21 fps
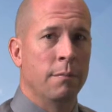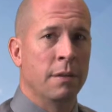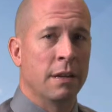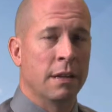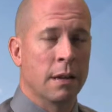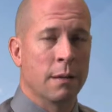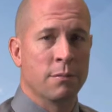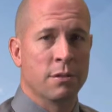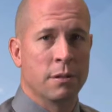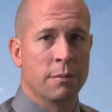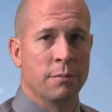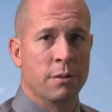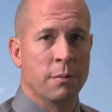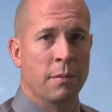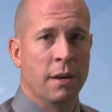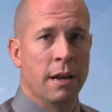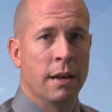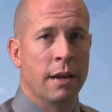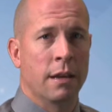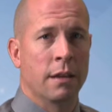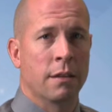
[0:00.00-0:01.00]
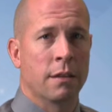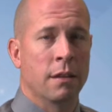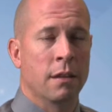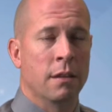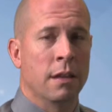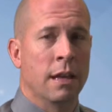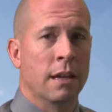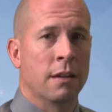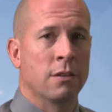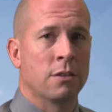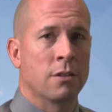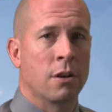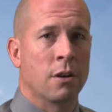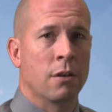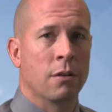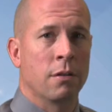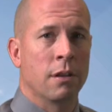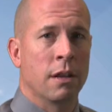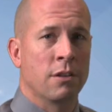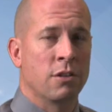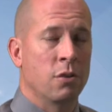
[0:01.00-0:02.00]
become symptomatic, then that's
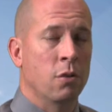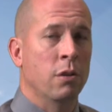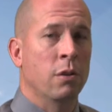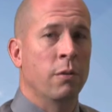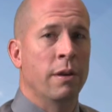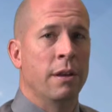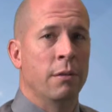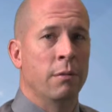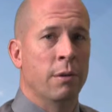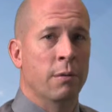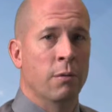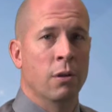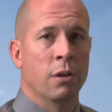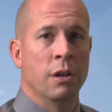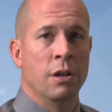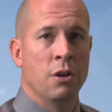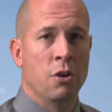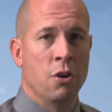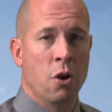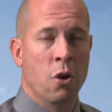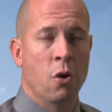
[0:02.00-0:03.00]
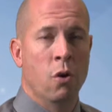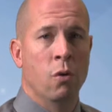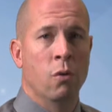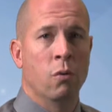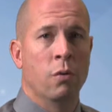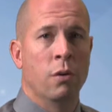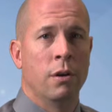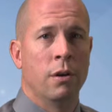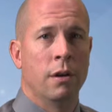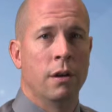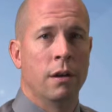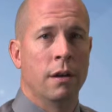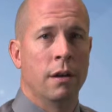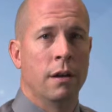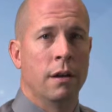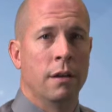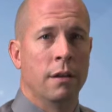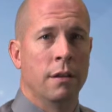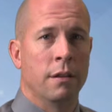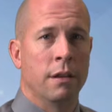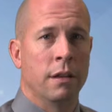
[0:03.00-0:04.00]
the only way that we really know
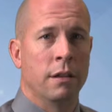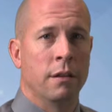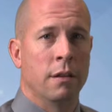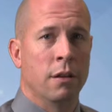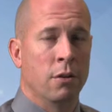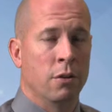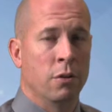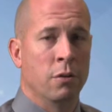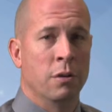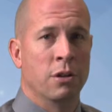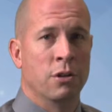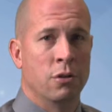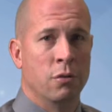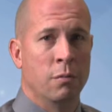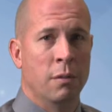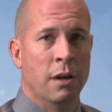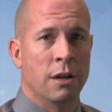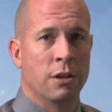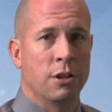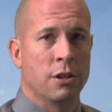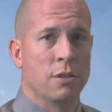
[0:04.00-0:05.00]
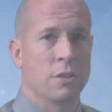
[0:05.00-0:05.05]
that they're doing too much.